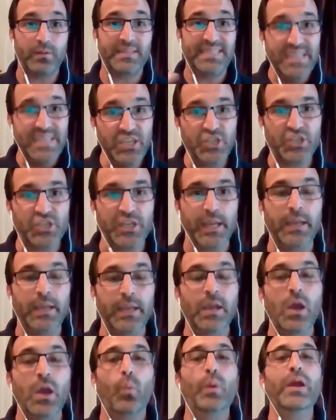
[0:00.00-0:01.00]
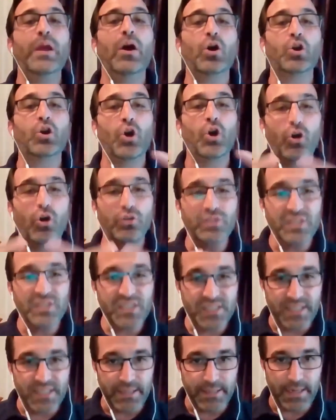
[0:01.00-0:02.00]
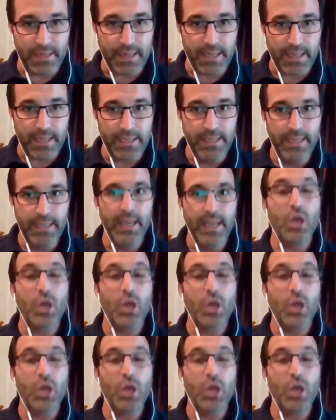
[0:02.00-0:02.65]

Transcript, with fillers: teaching we are constantly